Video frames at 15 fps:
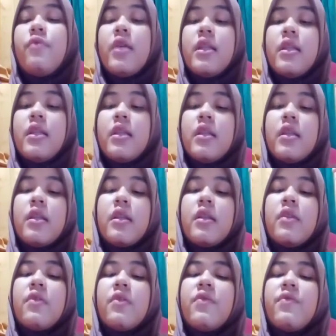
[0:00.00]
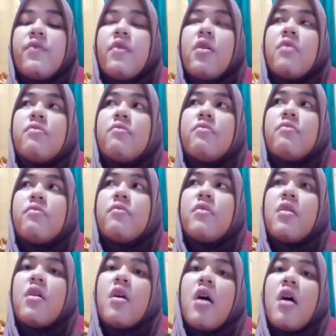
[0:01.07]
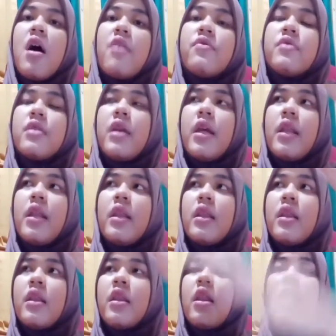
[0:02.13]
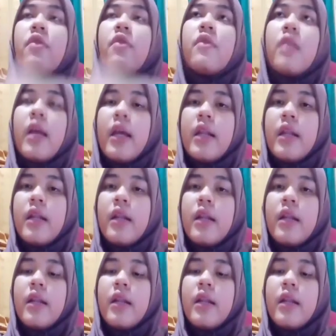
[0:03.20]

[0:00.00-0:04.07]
with from house in lowland,